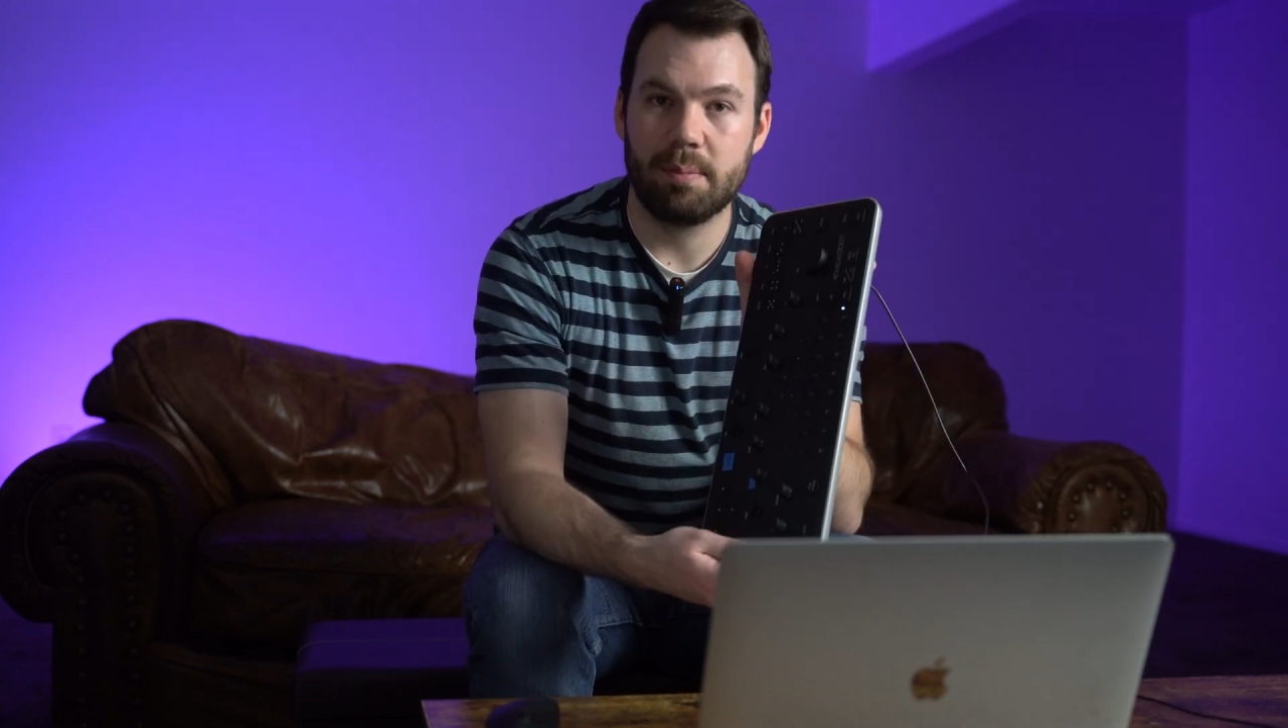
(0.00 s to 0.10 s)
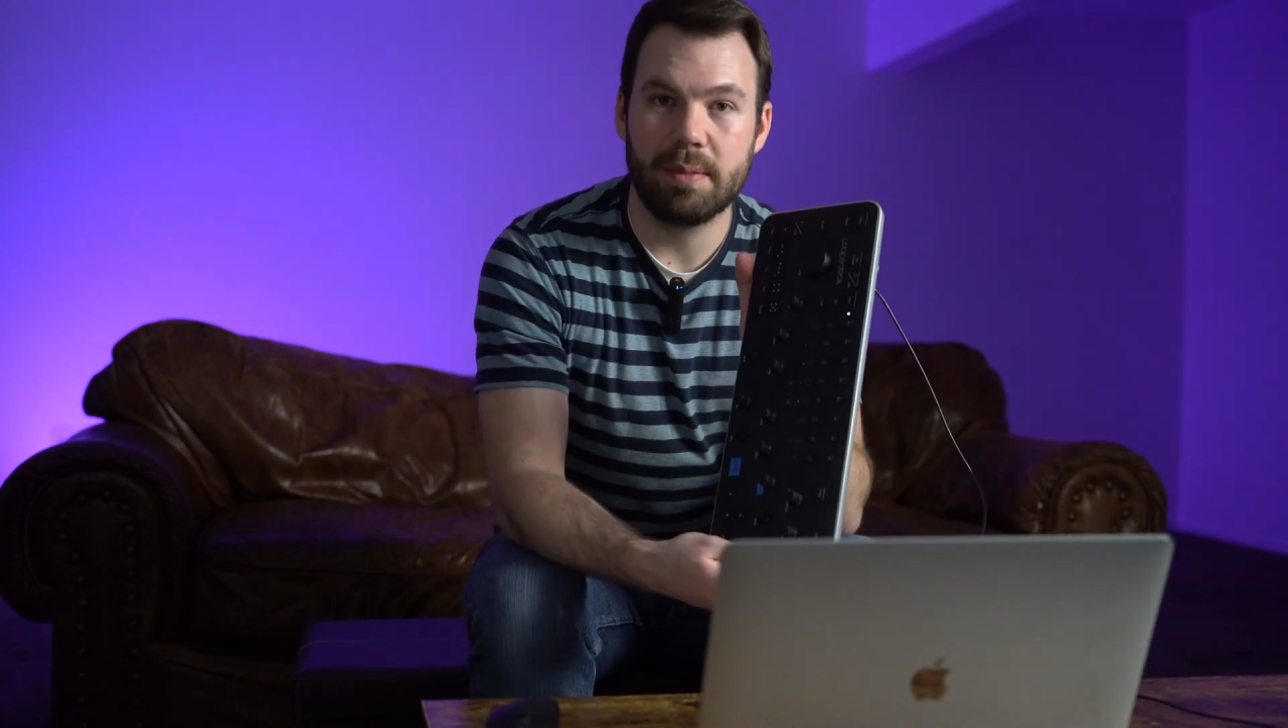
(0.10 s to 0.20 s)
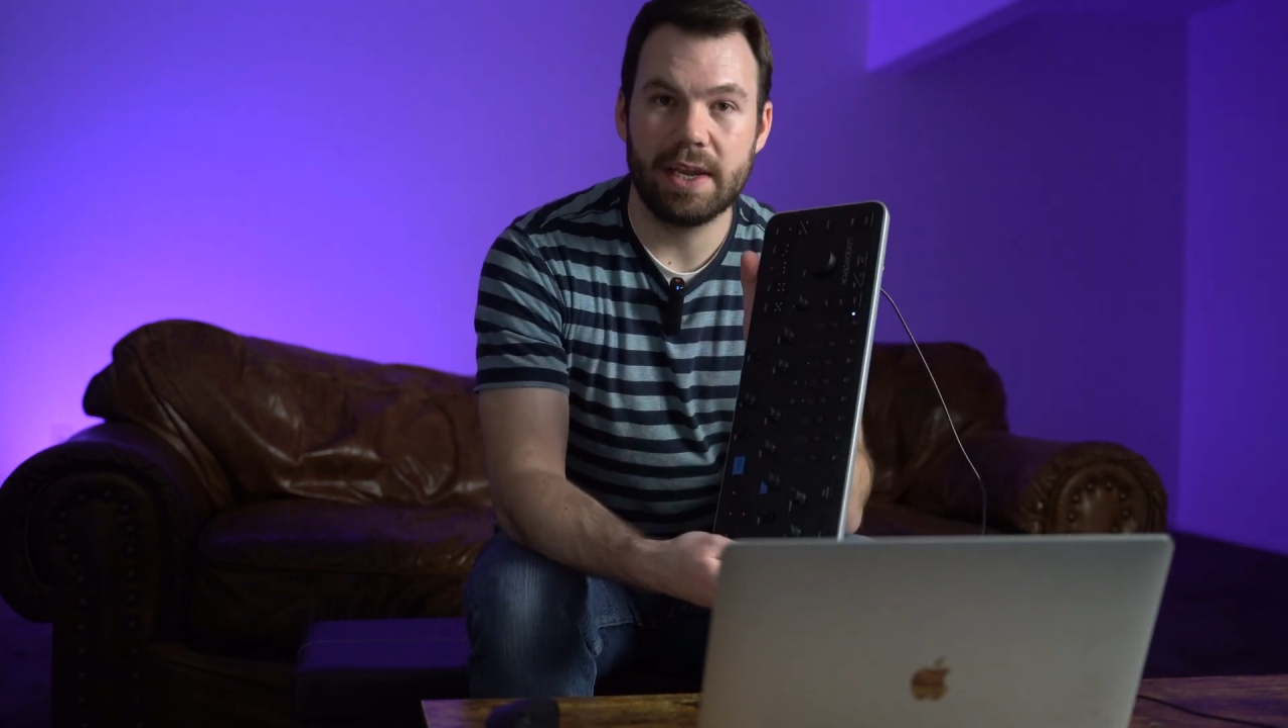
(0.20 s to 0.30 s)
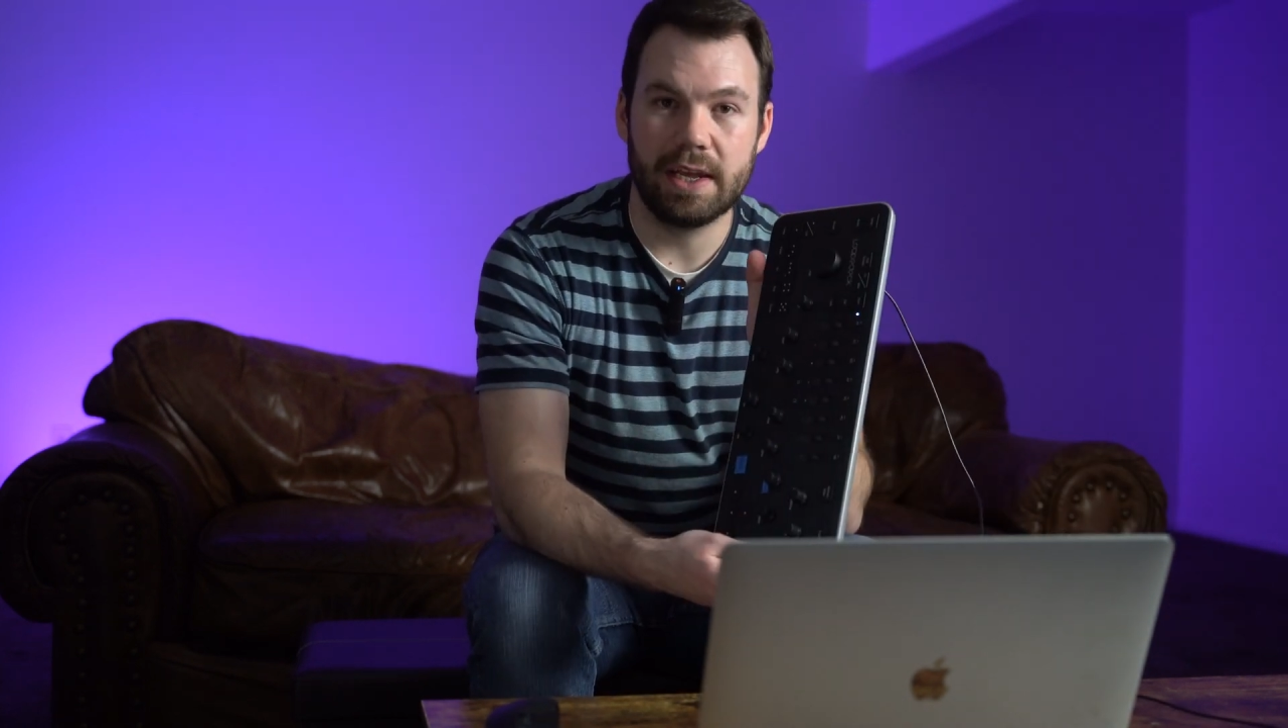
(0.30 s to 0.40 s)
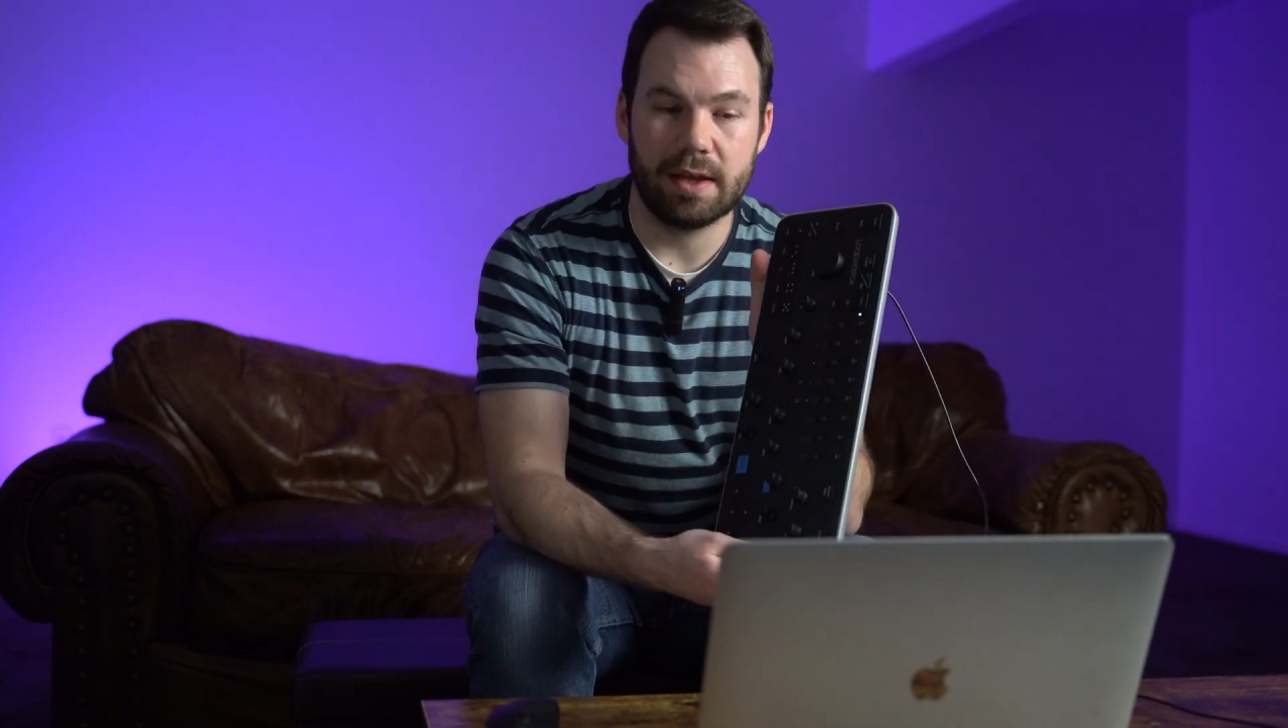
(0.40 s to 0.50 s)

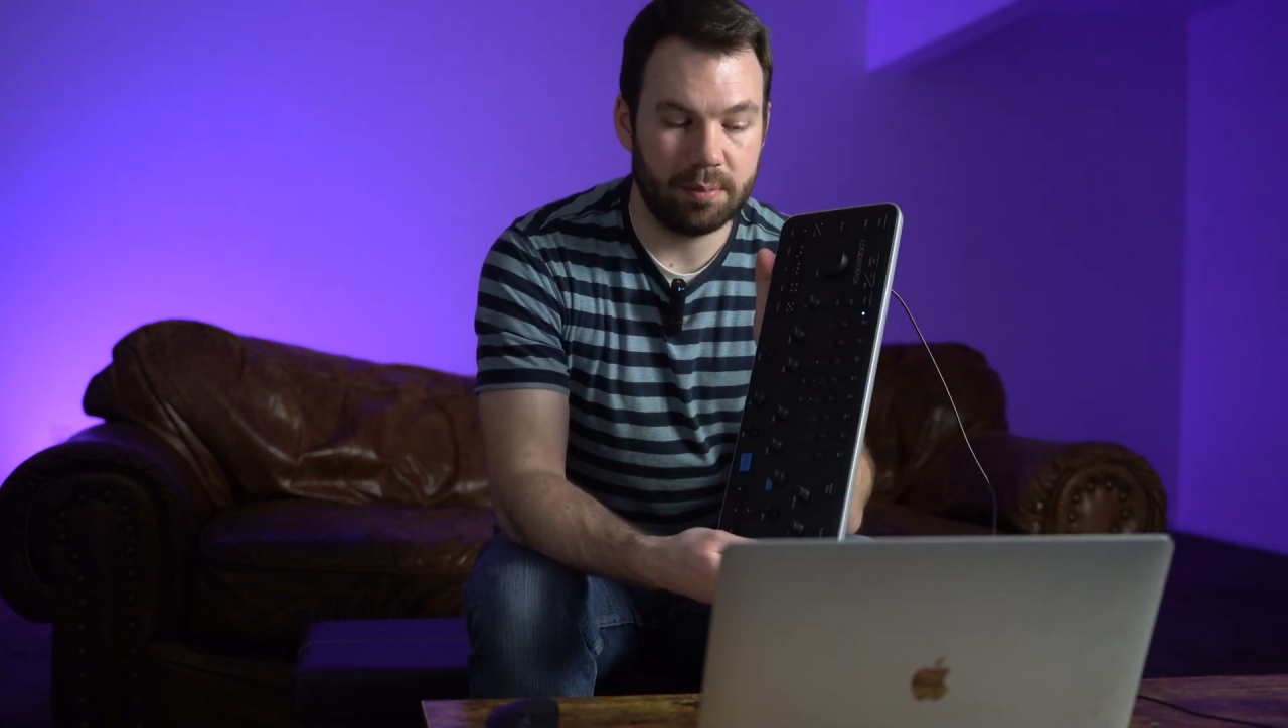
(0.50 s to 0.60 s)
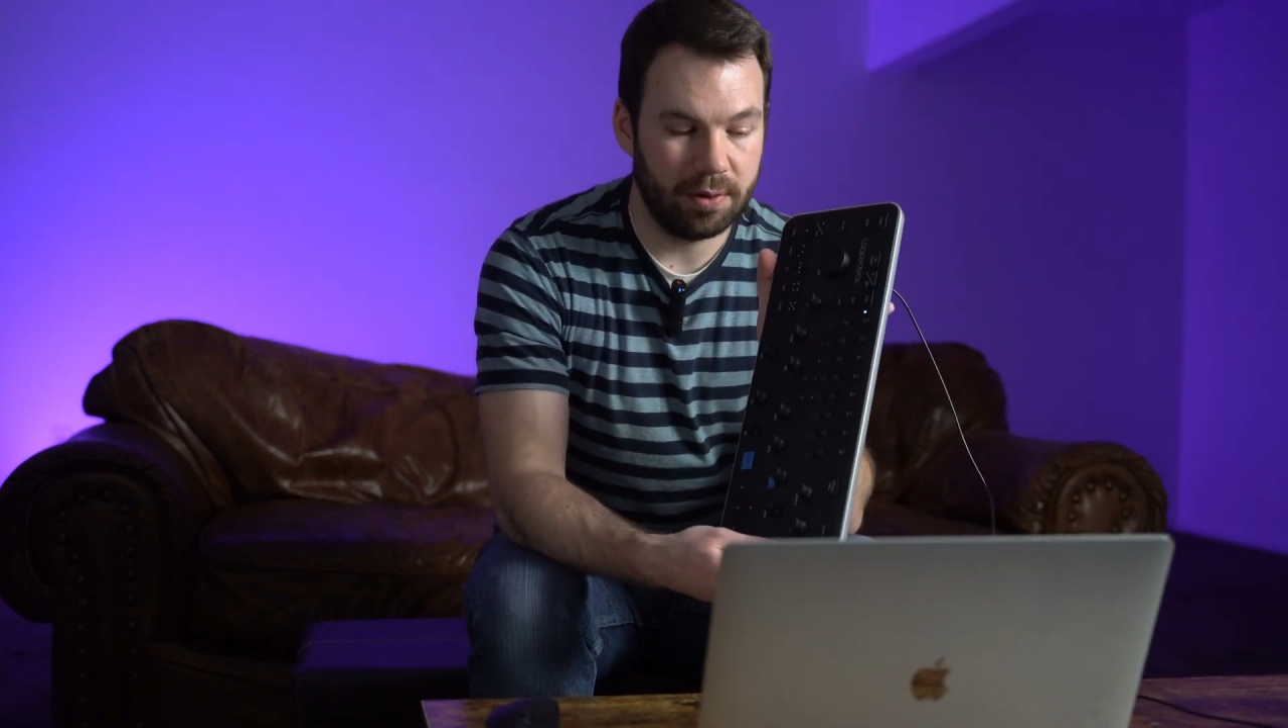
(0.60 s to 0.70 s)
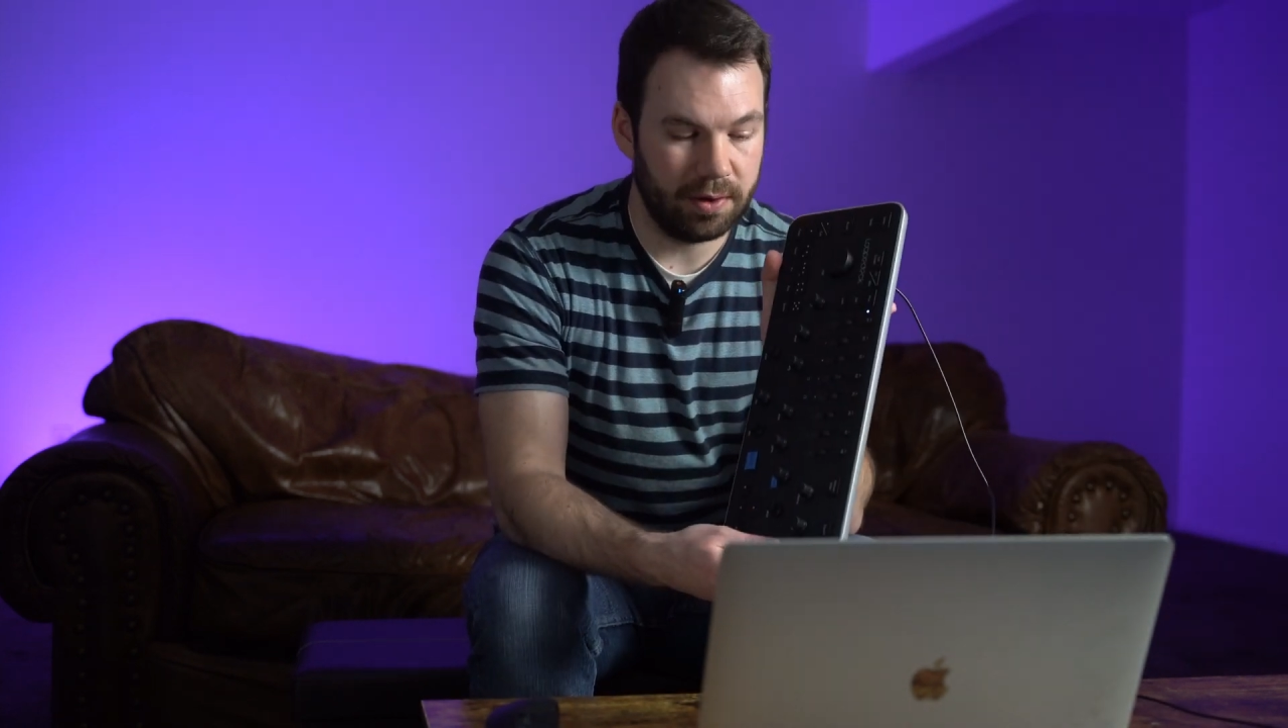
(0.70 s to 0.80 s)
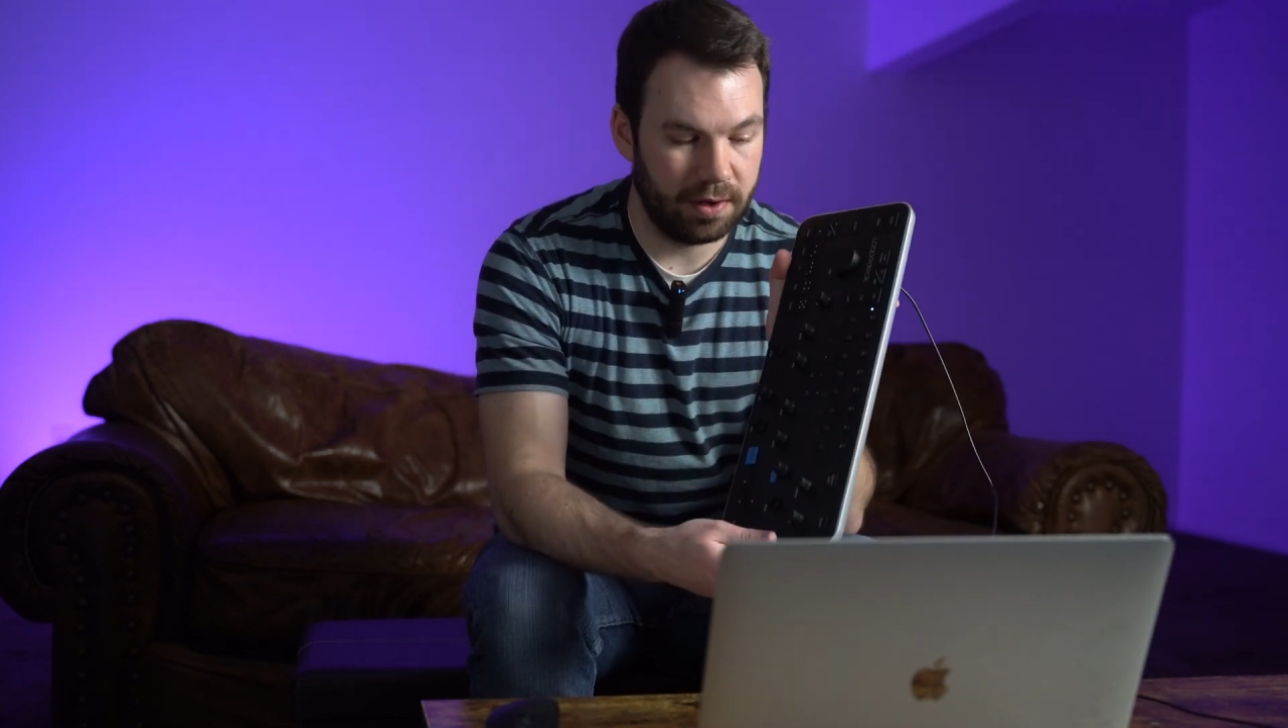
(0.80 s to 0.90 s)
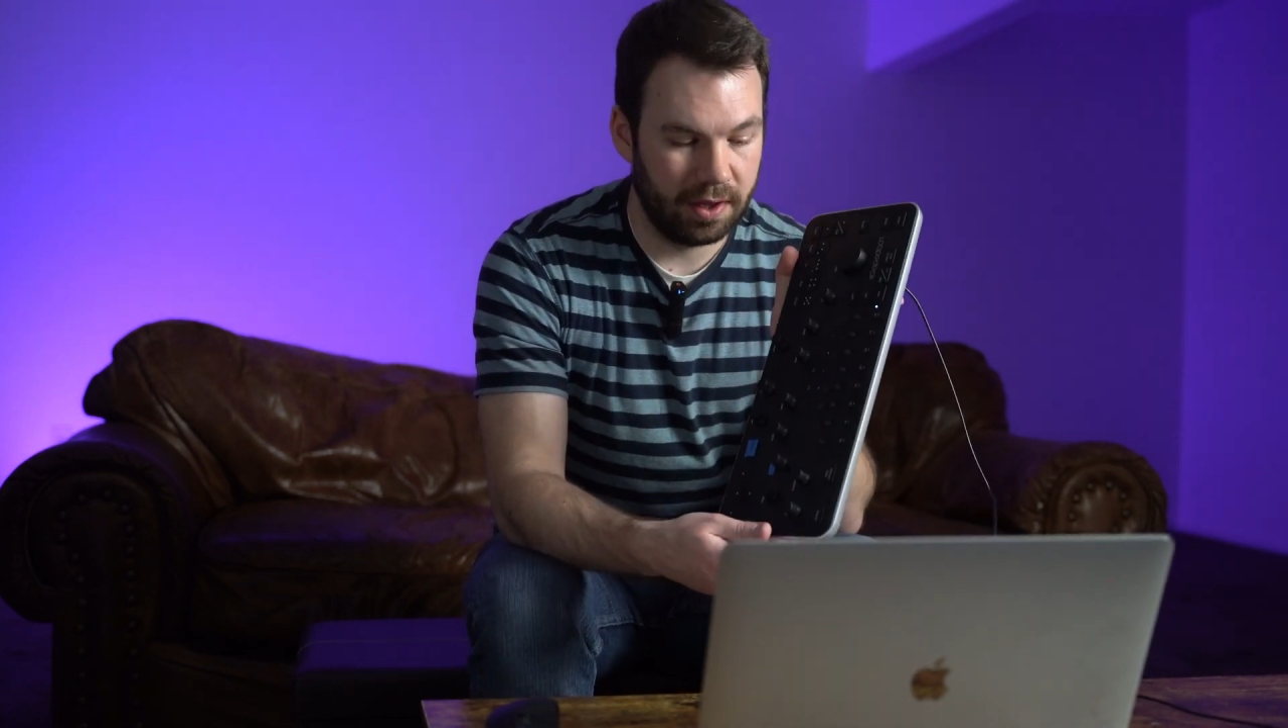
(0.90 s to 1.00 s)
MIDI
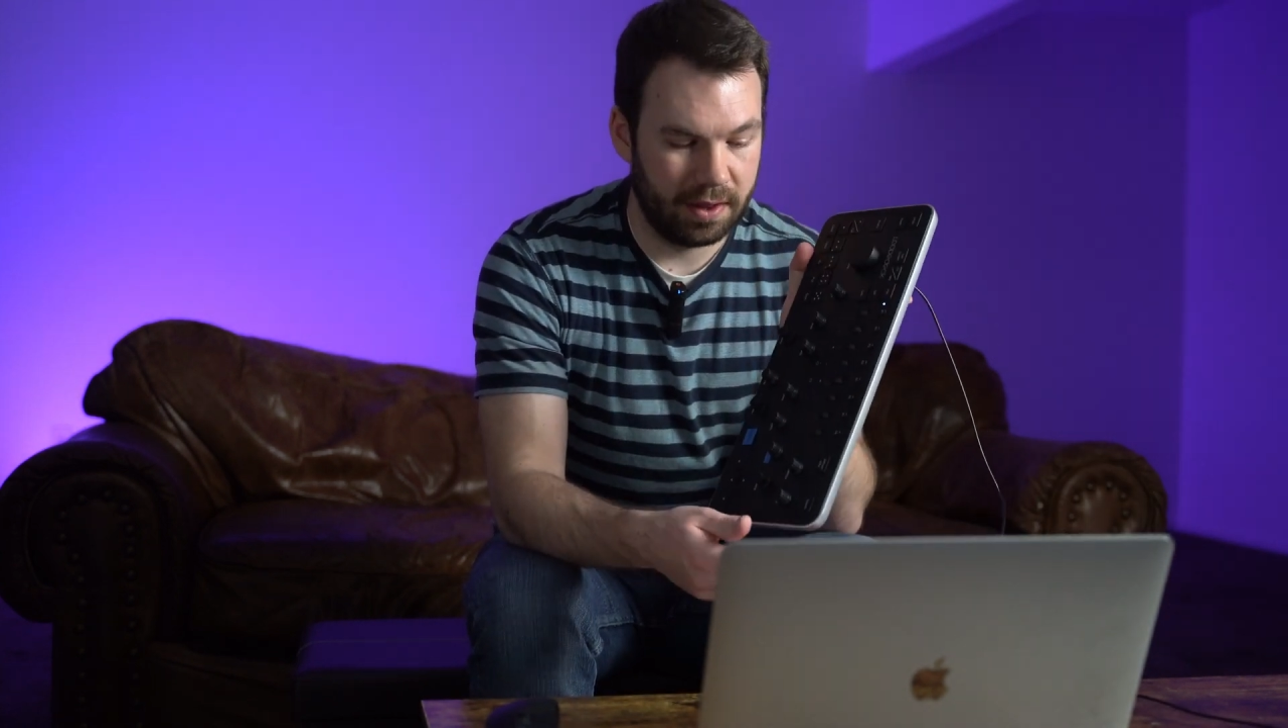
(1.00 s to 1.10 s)
input